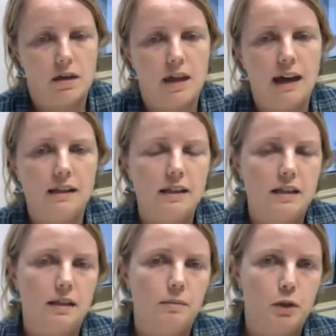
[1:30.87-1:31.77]

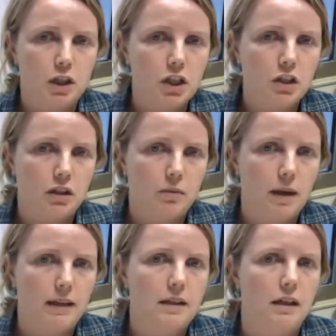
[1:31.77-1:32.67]
That position
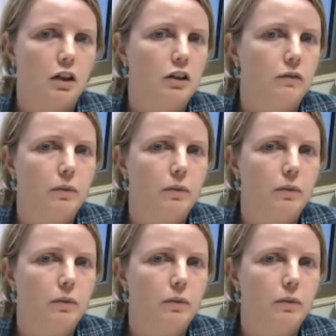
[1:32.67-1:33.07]
meant a lot of